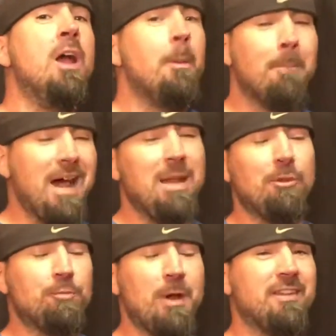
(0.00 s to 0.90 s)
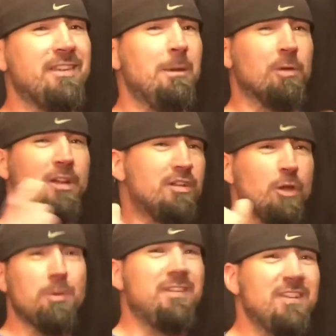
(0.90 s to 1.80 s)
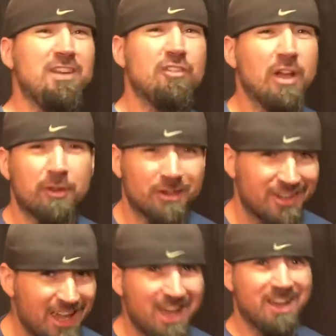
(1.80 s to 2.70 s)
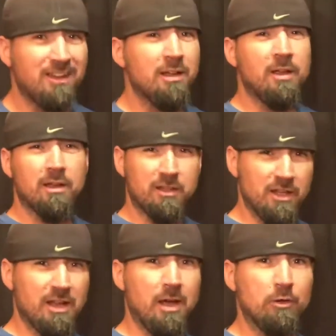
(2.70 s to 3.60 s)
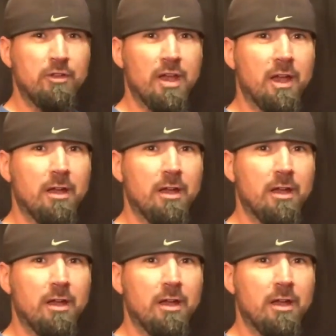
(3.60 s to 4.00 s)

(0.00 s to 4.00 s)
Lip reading: My name is Brett Seaborn. Until we see each other again, get outside.